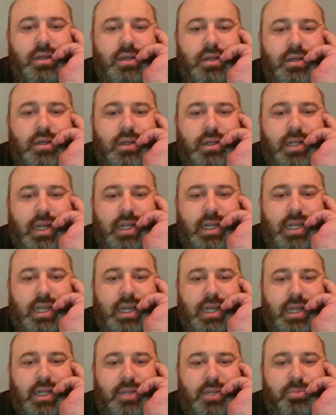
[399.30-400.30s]
Then I can
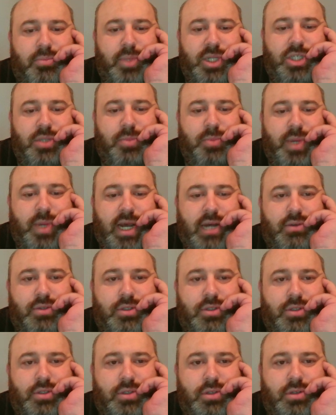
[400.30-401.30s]
get the bishop out.
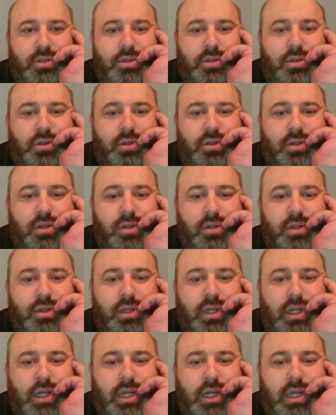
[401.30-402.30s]

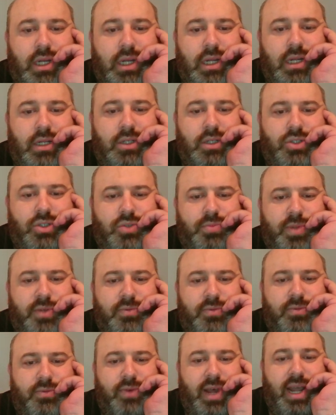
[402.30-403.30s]
And it should be
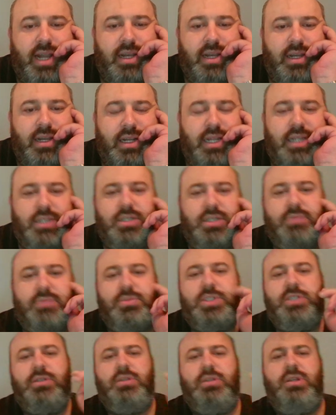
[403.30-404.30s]
fine. It has some...
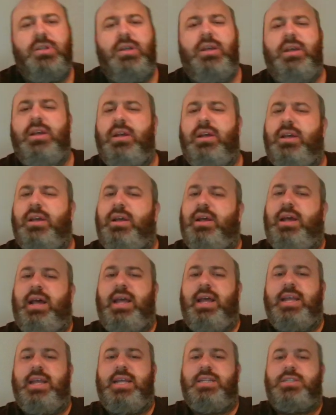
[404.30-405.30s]

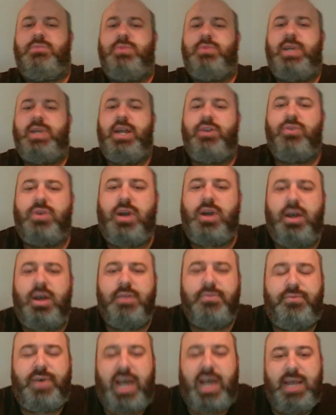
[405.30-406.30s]
I get some Caro-Kann
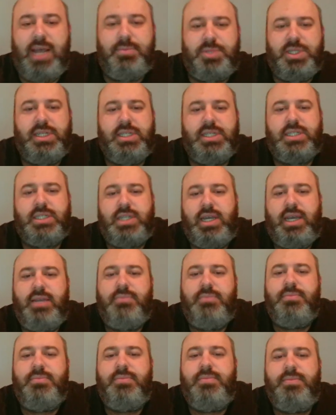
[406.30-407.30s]
vibes in this
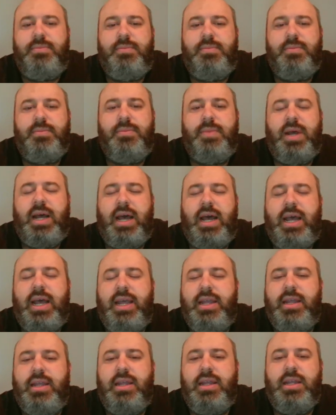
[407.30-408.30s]
game.
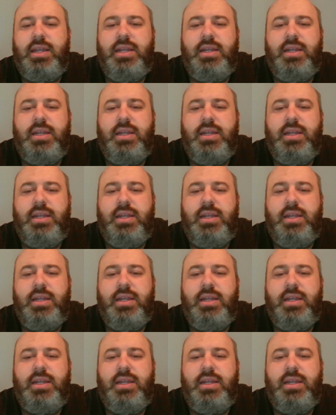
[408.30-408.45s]
I